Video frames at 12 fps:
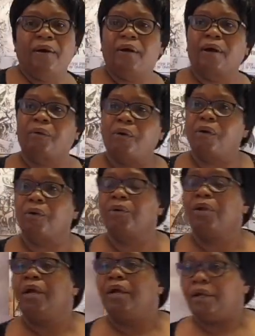hour
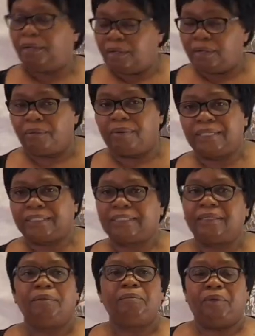call
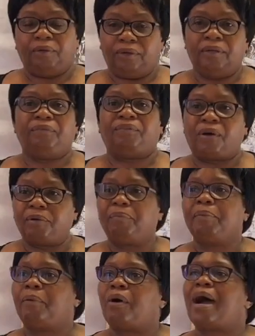was, it found
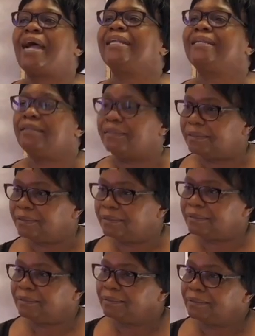people idle.
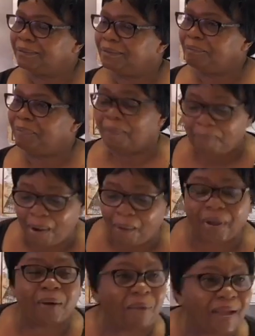People
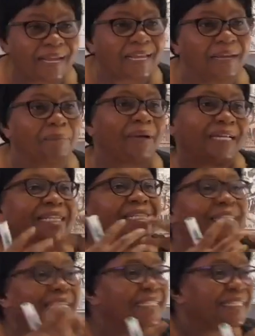were working but
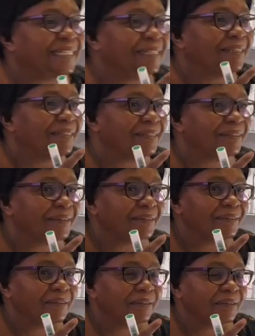ingesting
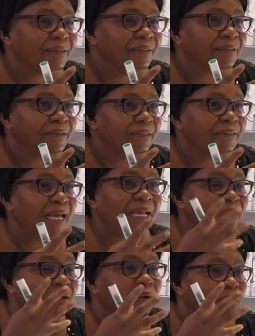
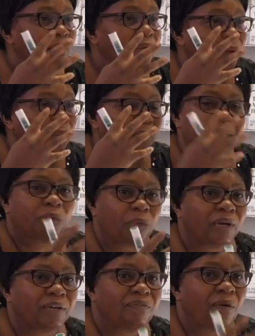that which
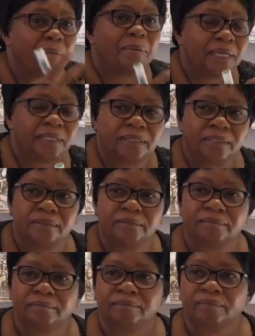God forbids.
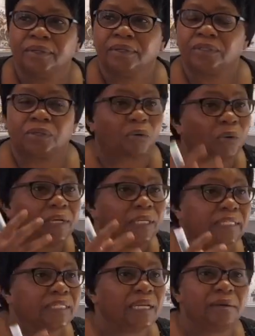So God
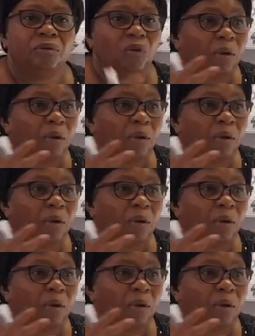is saying